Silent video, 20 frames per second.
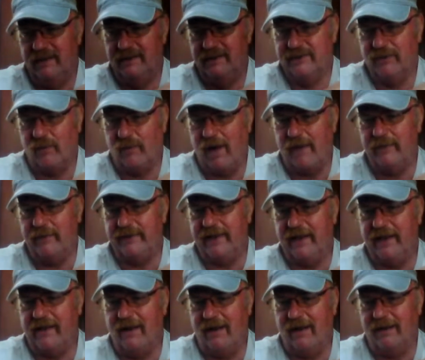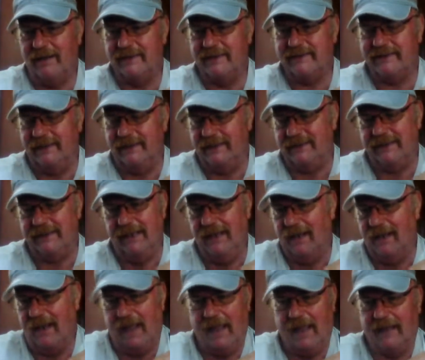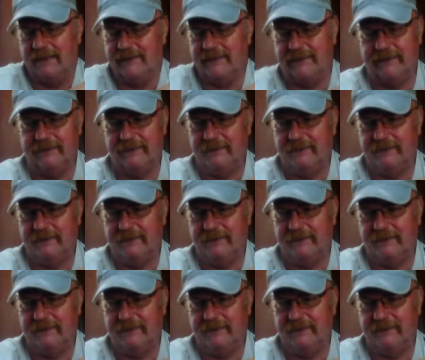Why would they call it CC Lex?